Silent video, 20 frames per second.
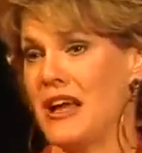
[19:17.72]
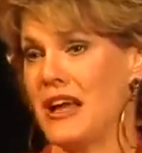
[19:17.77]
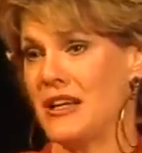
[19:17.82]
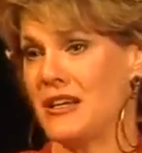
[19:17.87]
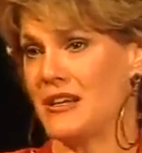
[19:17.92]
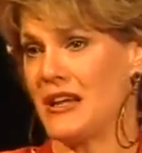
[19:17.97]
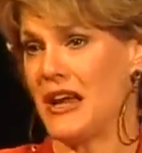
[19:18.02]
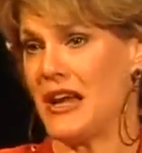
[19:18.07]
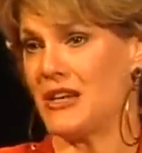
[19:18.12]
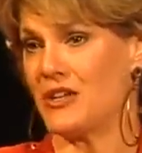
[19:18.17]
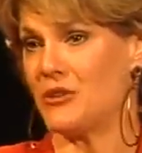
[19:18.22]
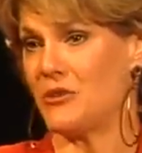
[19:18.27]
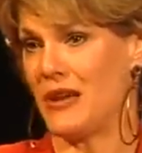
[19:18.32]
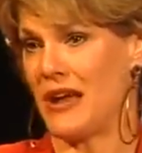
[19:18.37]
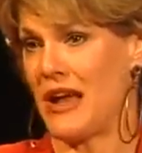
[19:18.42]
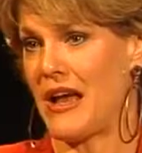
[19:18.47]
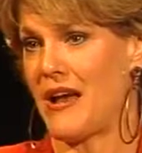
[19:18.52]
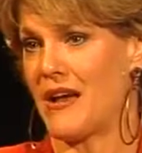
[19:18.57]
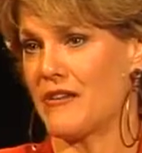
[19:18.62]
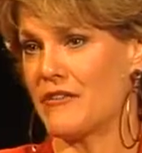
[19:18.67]
and you
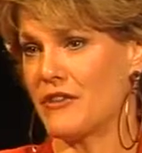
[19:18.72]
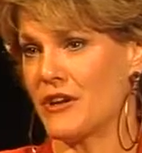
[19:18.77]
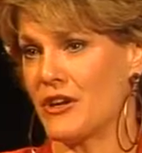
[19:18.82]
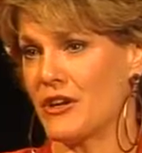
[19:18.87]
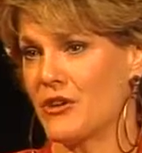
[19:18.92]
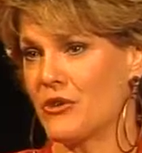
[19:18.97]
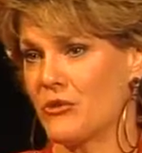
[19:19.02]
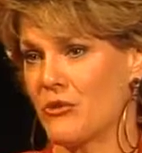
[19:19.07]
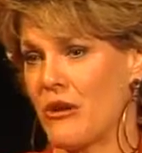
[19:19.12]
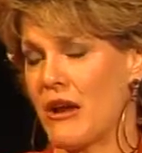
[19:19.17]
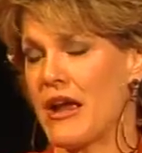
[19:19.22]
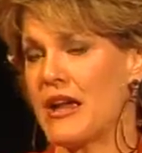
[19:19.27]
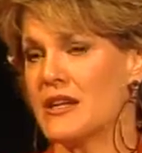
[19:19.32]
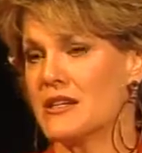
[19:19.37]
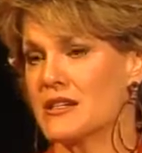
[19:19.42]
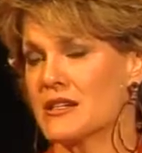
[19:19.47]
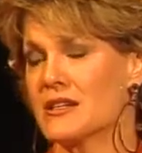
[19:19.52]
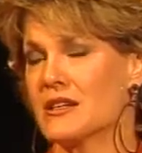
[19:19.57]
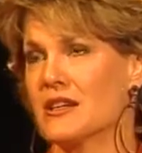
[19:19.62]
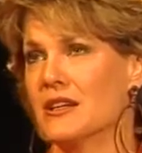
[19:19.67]
have a
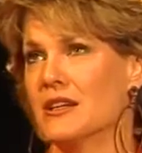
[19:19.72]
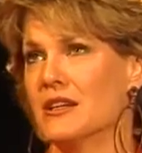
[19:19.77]
great